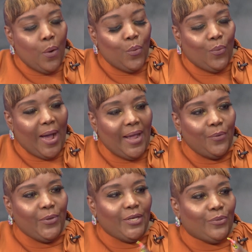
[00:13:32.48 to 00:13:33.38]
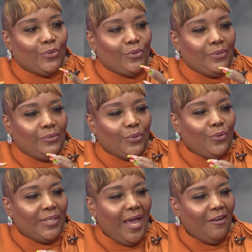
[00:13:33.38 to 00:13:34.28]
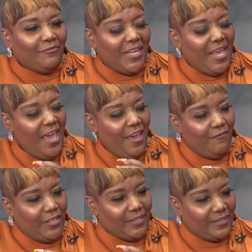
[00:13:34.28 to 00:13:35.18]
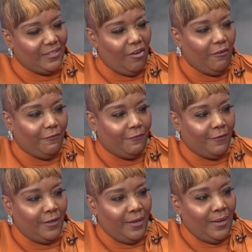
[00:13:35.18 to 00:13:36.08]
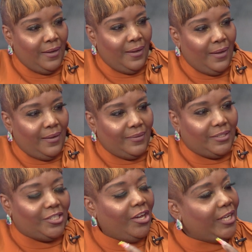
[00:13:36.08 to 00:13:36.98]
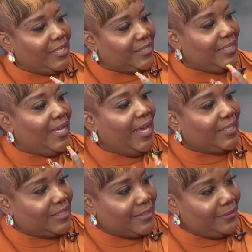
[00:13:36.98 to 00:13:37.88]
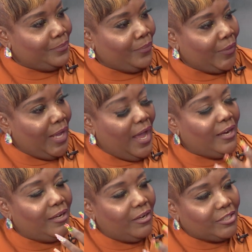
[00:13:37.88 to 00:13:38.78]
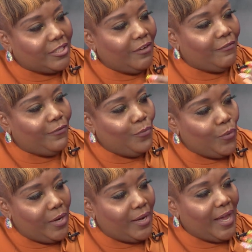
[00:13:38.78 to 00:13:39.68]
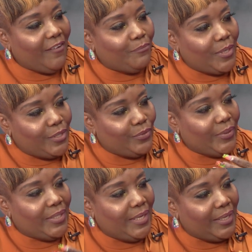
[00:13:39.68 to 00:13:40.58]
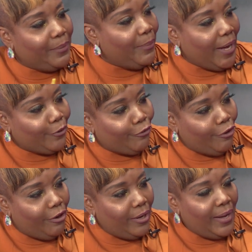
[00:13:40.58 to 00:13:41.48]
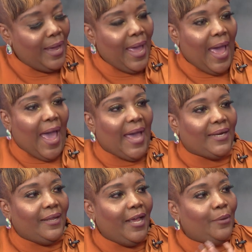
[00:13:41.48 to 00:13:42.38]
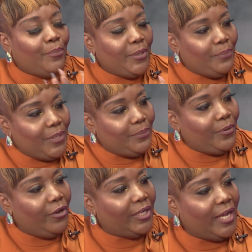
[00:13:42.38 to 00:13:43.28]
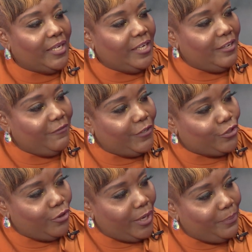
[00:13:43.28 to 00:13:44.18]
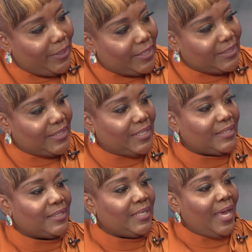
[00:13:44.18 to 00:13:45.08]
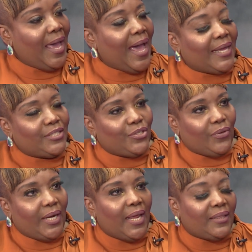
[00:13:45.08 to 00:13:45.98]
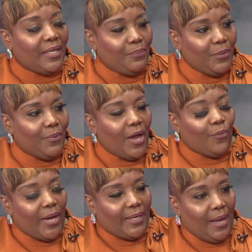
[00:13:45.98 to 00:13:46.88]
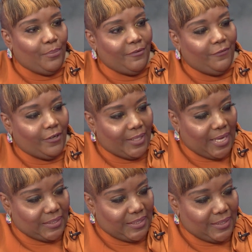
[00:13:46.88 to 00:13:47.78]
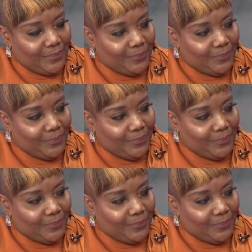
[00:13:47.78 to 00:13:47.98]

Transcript: while we don't have the heavy stuff done as yet, a lot of work have been doing in the background and helping people on an individual basis. And so I think people are quite happy for that.